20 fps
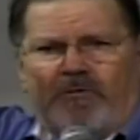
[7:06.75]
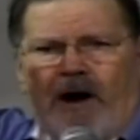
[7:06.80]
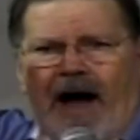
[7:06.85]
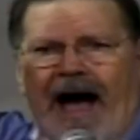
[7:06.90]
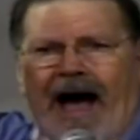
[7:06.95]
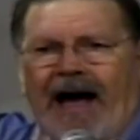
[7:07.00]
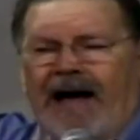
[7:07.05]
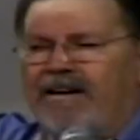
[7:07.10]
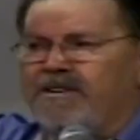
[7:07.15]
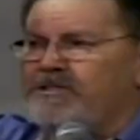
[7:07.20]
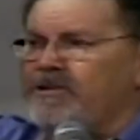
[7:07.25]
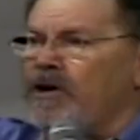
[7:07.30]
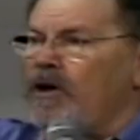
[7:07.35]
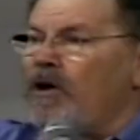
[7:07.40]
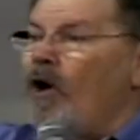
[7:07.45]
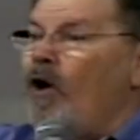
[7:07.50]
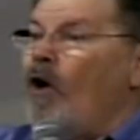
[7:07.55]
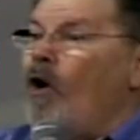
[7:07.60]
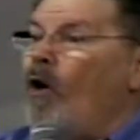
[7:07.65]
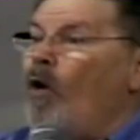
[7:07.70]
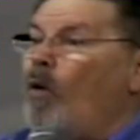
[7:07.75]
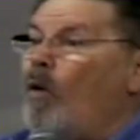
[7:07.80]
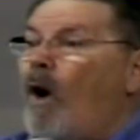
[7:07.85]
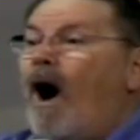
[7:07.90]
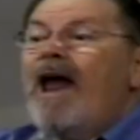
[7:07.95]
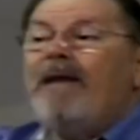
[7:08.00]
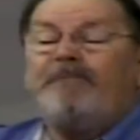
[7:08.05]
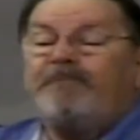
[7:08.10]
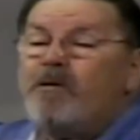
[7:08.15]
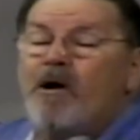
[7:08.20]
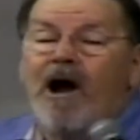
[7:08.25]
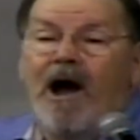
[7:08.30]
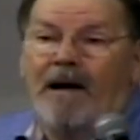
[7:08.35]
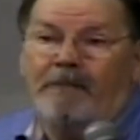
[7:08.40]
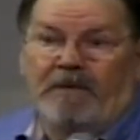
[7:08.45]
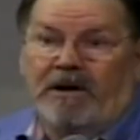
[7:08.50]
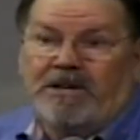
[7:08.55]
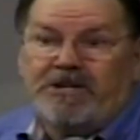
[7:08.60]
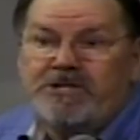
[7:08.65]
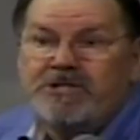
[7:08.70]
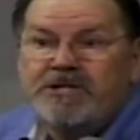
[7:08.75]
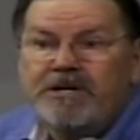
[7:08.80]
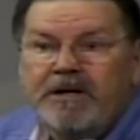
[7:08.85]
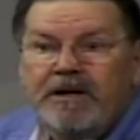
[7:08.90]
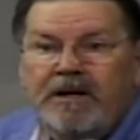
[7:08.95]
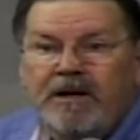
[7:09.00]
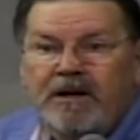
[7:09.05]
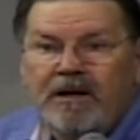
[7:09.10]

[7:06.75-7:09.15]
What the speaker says: arise. What promise?